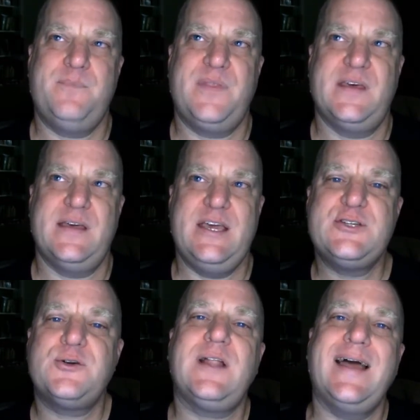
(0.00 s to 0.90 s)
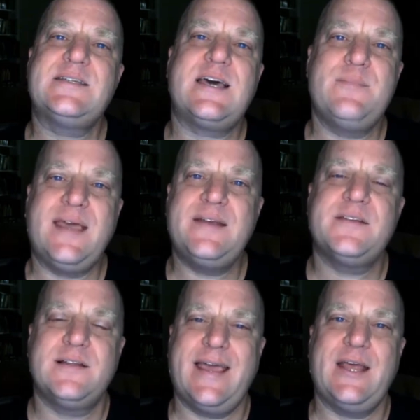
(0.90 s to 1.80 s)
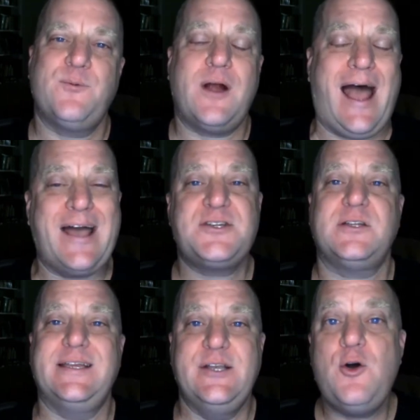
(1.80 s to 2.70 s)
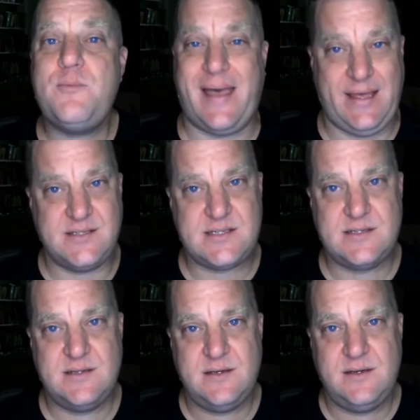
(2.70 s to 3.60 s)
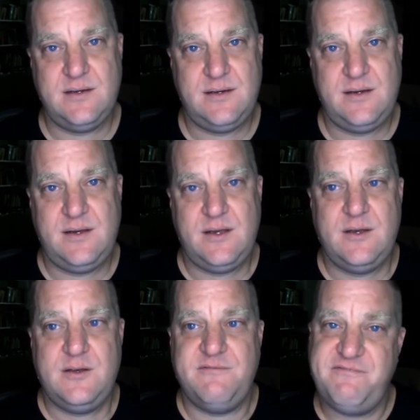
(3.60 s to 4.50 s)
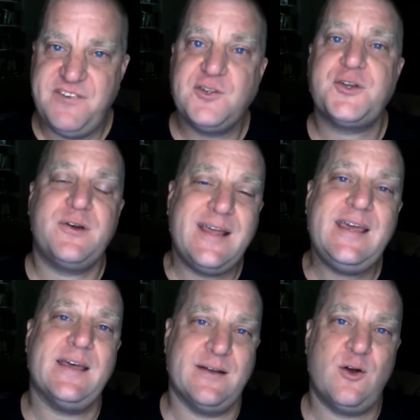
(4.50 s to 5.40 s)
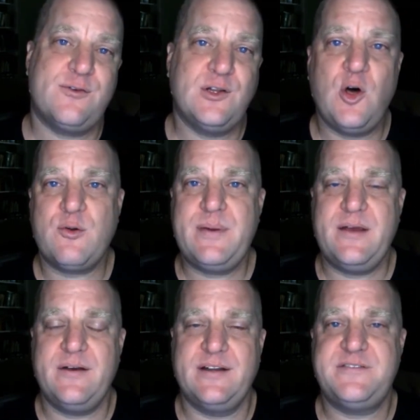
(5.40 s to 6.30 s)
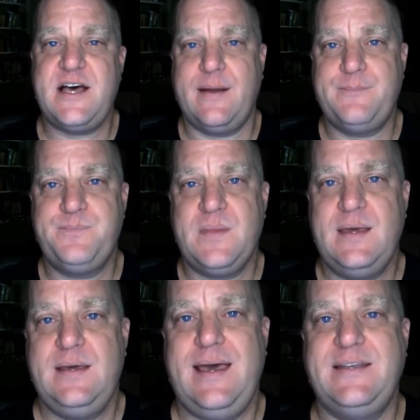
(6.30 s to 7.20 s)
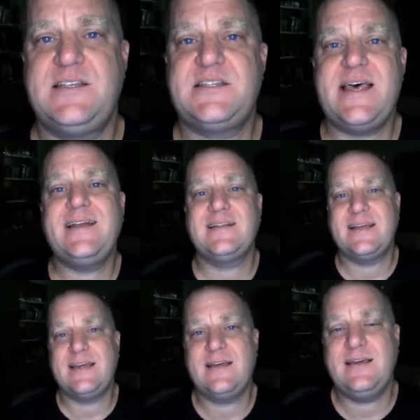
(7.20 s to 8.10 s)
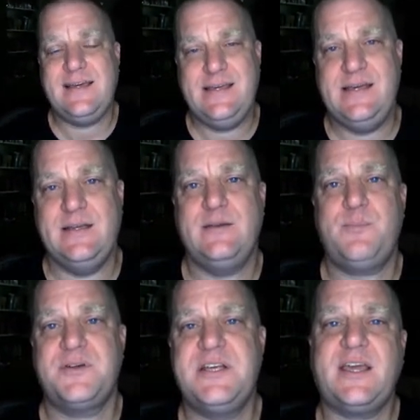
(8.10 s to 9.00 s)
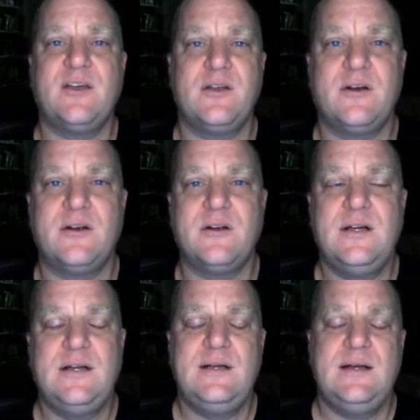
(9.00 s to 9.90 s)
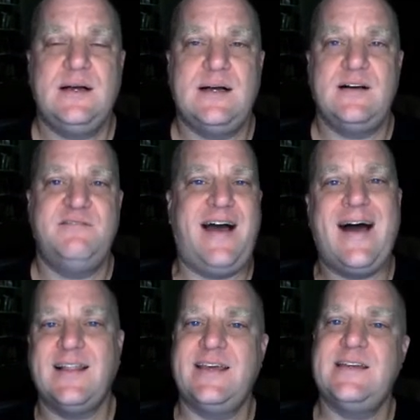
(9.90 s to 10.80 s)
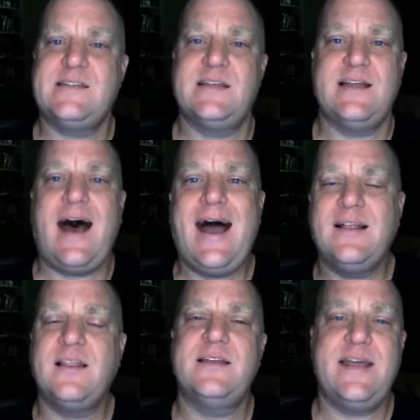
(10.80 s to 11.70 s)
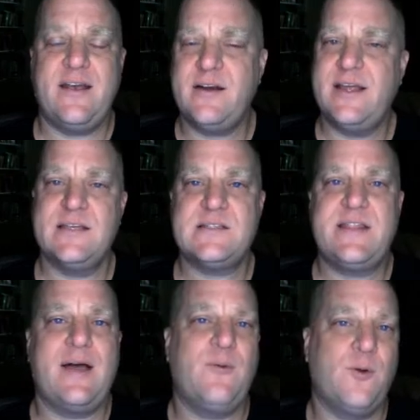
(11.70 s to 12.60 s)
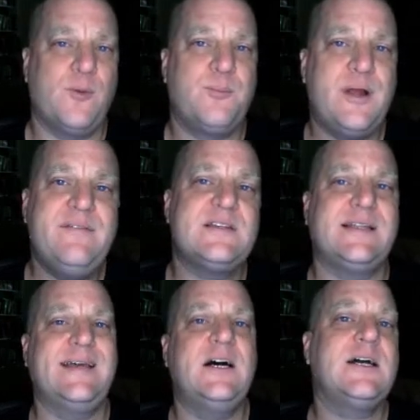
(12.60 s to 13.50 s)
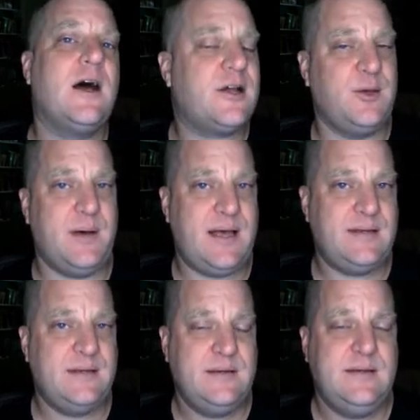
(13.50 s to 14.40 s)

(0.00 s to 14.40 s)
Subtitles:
the Israelites coming into the land were actually nomads filtering in over a long period of time and settling in particular valleys and highland areas that were previously unoccupied.